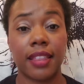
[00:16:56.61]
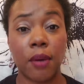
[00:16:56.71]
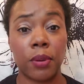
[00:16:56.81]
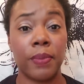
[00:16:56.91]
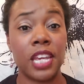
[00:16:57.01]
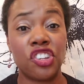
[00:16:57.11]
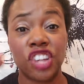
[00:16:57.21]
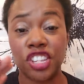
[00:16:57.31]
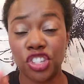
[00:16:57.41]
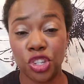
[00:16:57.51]
That would be
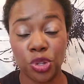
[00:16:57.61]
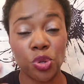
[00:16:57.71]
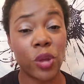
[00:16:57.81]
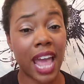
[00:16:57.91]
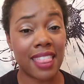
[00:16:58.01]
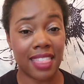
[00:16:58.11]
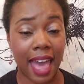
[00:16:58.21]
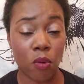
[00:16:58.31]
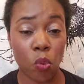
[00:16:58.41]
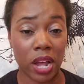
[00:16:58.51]
just you and
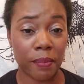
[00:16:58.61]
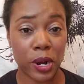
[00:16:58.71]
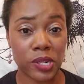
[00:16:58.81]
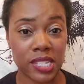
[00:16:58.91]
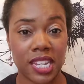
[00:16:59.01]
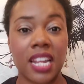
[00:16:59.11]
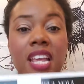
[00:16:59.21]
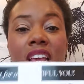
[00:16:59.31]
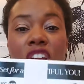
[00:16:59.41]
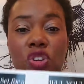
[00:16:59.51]
that one person
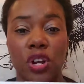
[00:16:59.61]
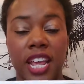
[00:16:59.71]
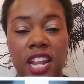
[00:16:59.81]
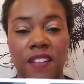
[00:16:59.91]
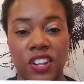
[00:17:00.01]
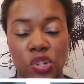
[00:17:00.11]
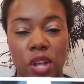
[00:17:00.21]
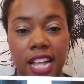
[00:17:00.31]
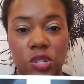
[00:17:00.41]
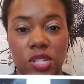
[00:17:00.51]
during the individual
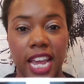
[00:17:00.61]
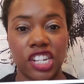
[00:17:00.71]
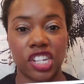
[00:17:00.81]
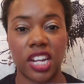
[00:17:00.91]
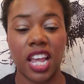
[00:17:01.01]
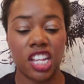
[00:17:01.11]
consultation.